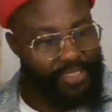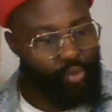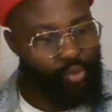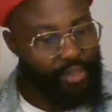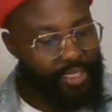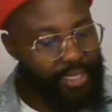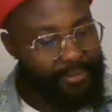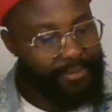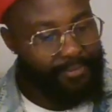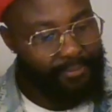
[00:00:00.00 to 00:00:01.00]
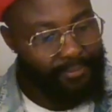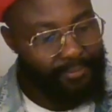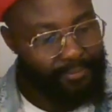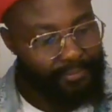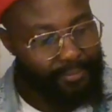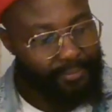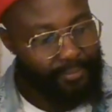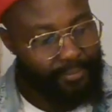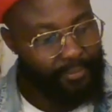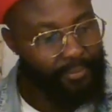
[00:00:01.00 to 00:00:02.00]
it once again.
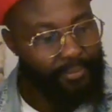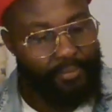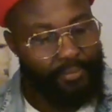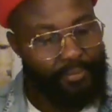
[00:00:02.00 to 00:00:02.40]
And those